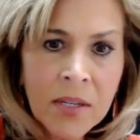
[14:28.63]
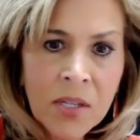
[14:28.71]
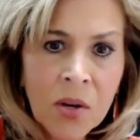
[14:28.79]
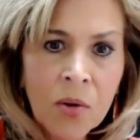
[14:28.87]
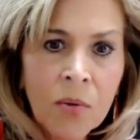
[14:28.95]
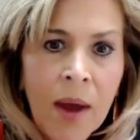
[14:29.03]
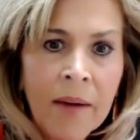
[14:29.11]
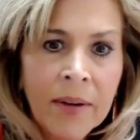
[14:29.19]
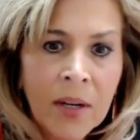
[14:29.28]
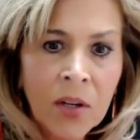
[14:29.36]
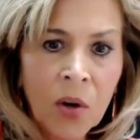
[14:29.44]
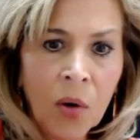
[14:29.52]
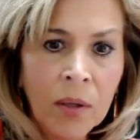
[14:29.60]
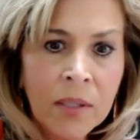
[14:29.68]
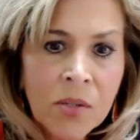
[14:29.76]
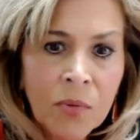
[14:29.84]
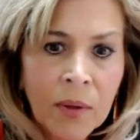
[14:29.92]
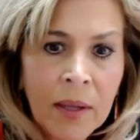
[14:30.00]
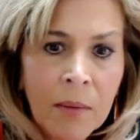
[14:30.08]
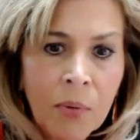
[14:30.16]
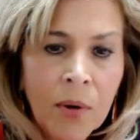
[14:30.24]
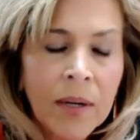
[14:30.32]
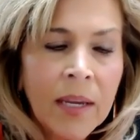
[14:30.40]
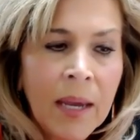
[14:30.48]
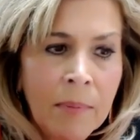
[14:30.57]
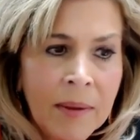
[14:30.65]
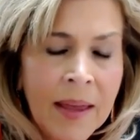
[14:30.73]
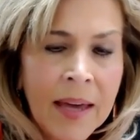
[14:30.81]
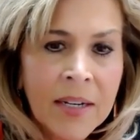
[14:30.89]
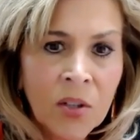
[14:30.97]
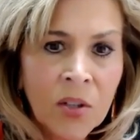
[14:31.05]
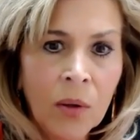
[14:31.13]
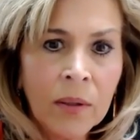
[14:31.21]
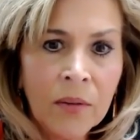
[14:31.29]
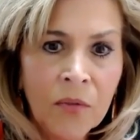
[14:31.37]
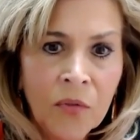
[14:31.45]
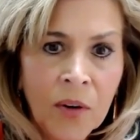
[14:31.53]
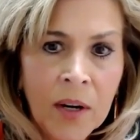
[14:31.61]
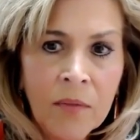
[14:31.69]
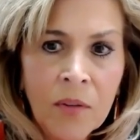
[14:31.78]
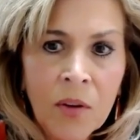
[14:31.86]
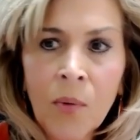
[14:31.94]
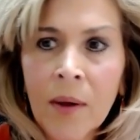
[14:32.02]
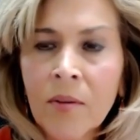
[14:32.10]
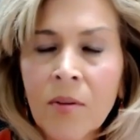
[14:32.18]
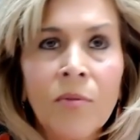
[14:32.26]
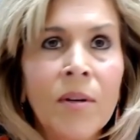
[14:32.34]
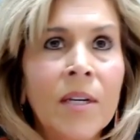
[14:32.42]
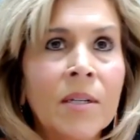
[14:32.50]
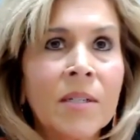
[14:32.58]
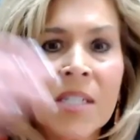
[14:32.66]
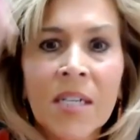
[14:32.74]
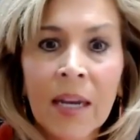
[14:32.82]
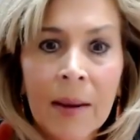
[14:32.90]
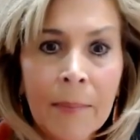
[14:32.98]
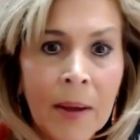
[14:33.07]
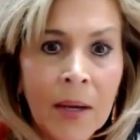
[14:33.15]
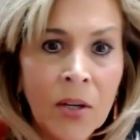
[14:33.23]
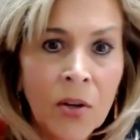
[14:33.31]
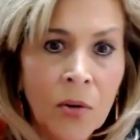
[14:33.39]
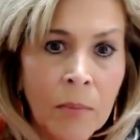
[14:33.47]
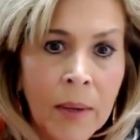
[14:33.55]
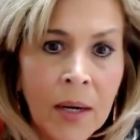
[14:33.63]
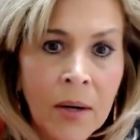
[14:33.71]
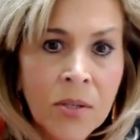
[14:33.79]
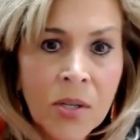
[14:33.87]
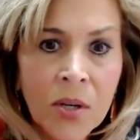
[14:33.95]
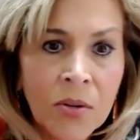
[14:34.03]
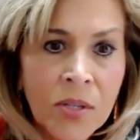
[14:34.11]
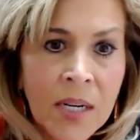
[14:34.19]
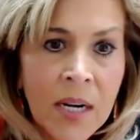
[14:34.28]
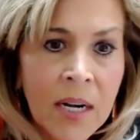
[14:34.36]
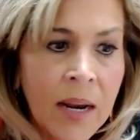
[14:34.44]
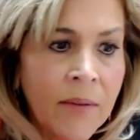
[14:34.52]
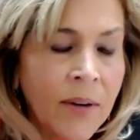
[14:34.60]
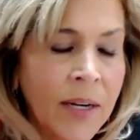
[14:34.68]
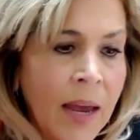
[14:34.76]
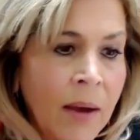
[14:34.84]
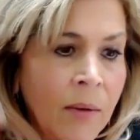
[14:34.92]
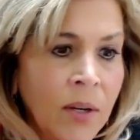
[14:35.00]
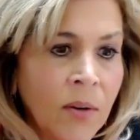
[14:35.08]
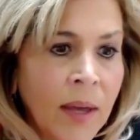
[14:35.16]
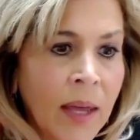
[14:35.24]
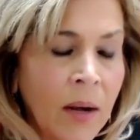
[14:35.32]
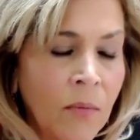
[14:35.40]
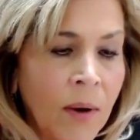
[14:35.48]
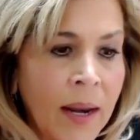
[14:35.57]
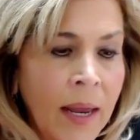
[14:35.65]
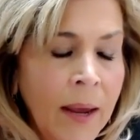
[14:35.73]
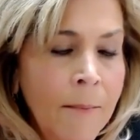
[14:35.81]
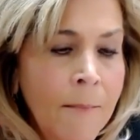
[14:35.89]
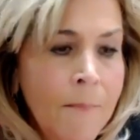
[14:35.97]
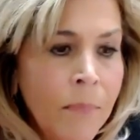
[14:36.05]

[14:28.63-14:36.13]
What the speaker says: So having a goal is really important, keeping that goal in front of you, whether you need to stick it up on your mirror so you're seeing it every day when you're getting ready,